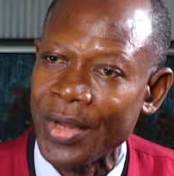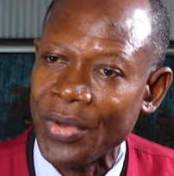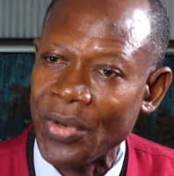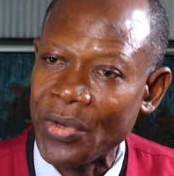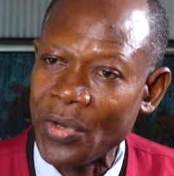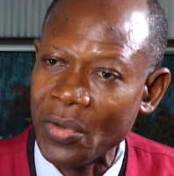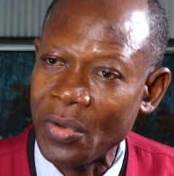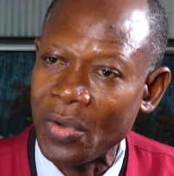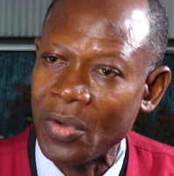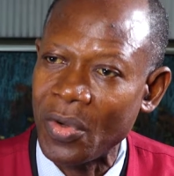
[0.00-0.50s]

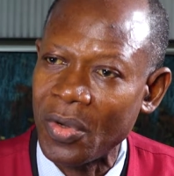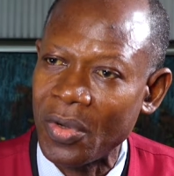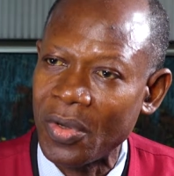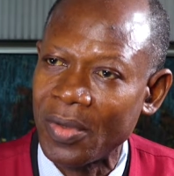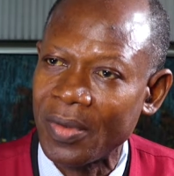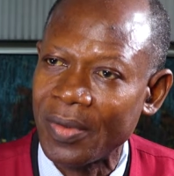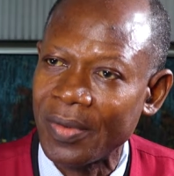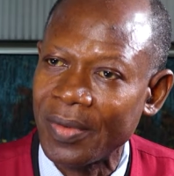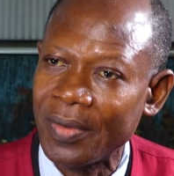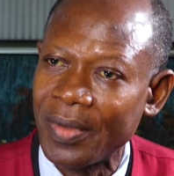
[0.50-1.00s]

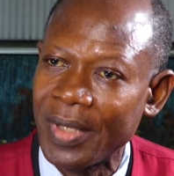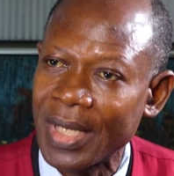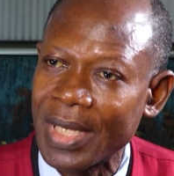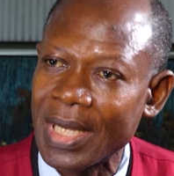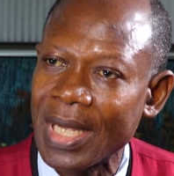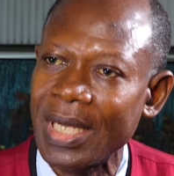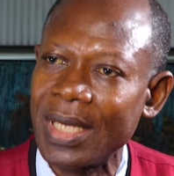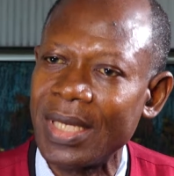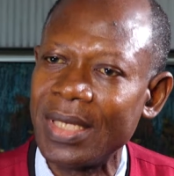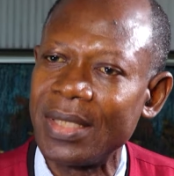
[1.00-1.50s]
So they
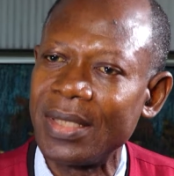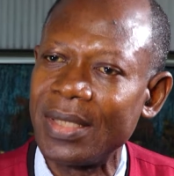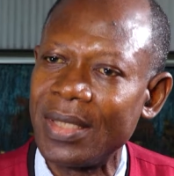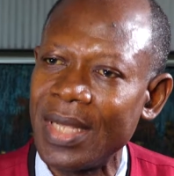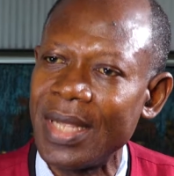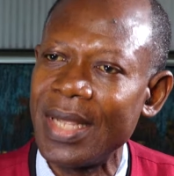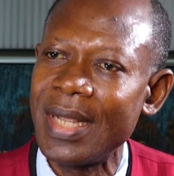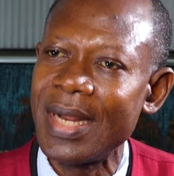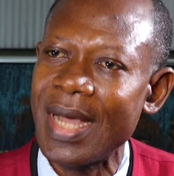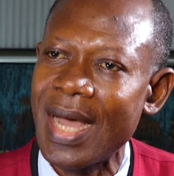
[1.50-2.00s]
can
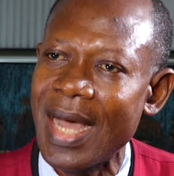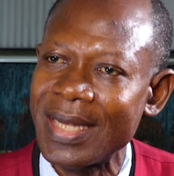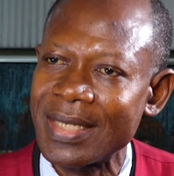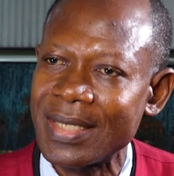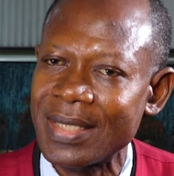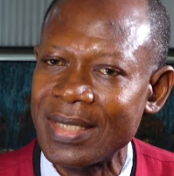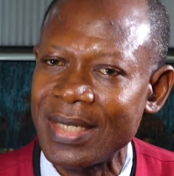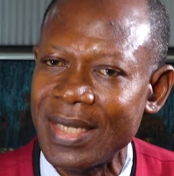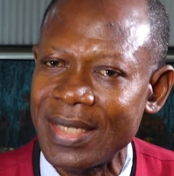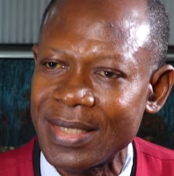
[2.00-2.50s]
then
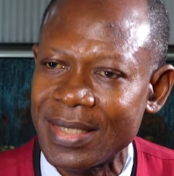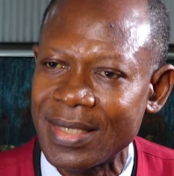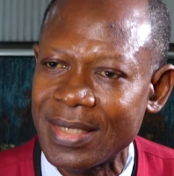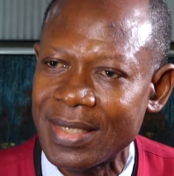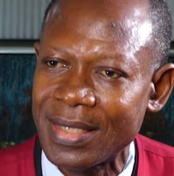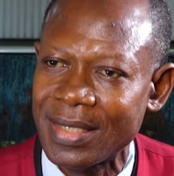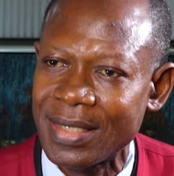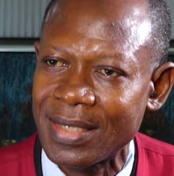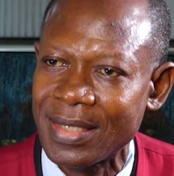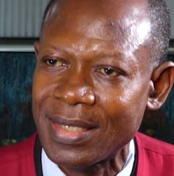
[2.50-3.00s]

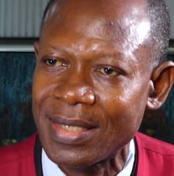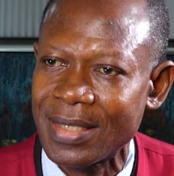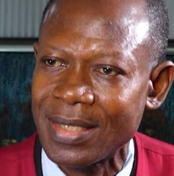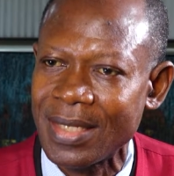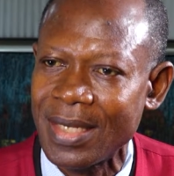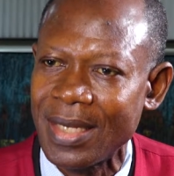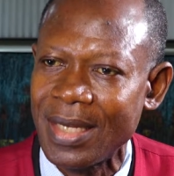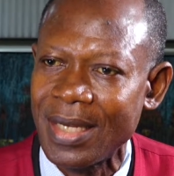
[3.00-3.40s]
access